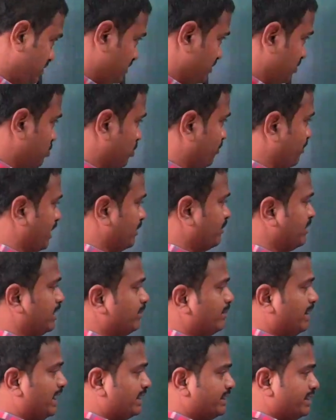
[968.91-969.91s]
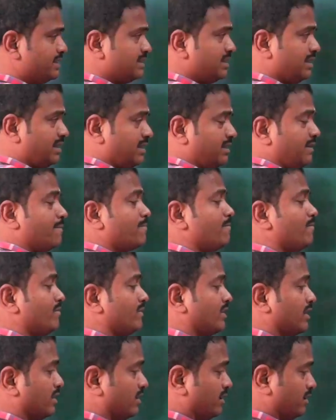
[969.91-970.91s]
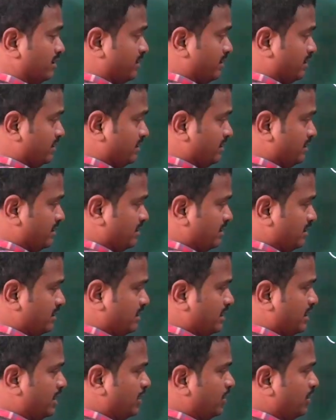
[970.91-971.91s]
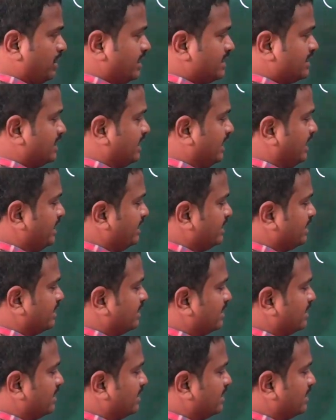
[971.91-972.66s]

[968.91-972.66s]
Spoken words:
So permanent magnets are continuously